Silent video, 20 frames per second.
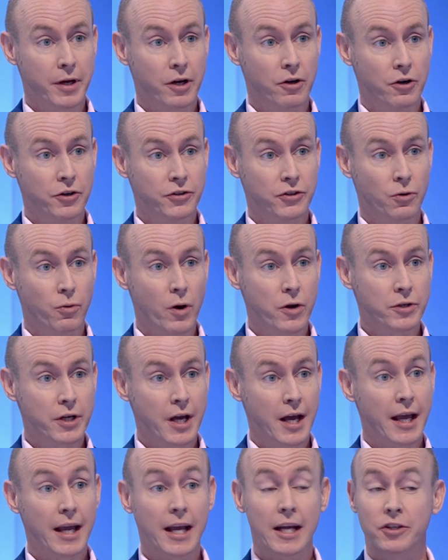because, quote,
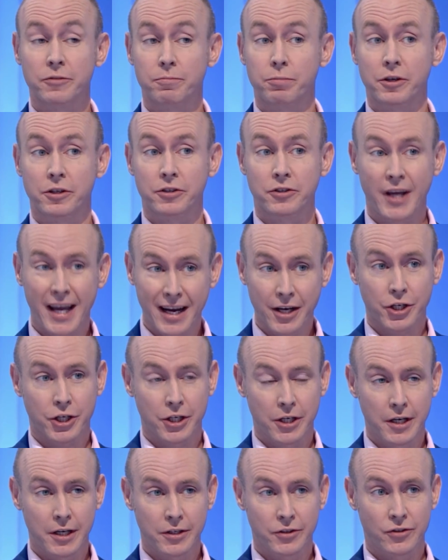it's
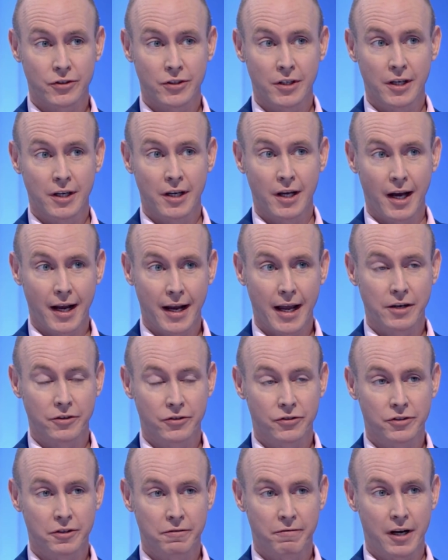protectionist
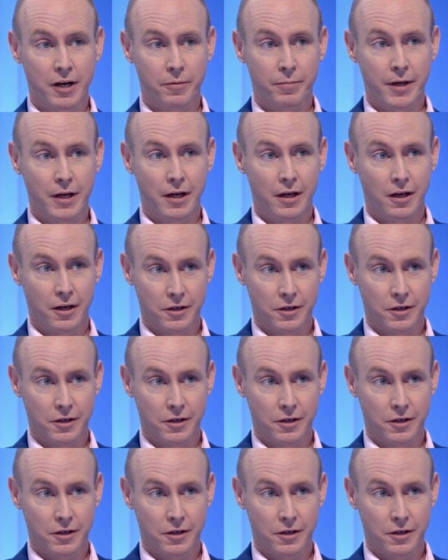against developing